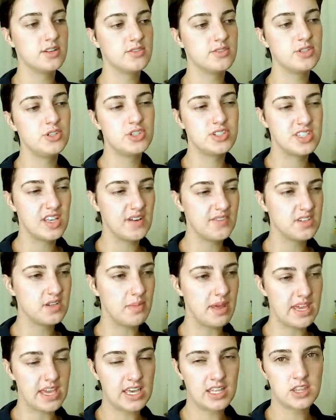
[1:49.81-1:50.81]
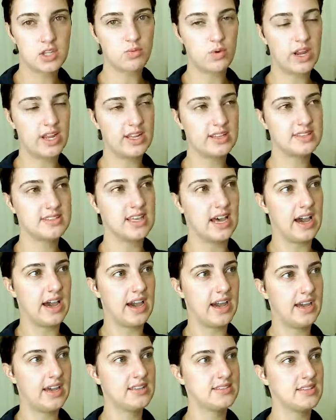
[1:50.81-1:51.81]
So you just have to make it the right
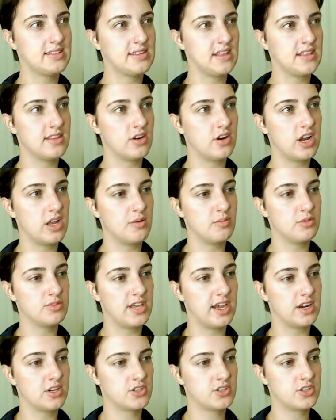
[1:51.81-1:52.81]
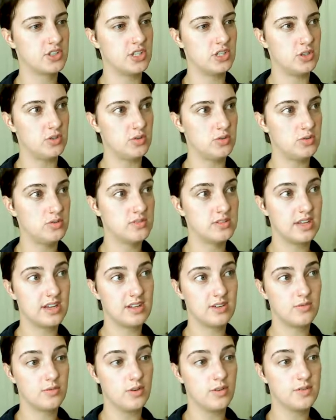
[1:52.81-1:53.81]
size and then they're able to actually use
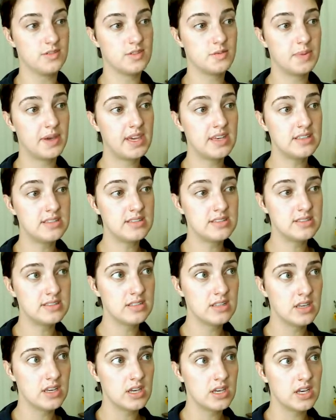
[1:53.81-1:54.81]
that roof space.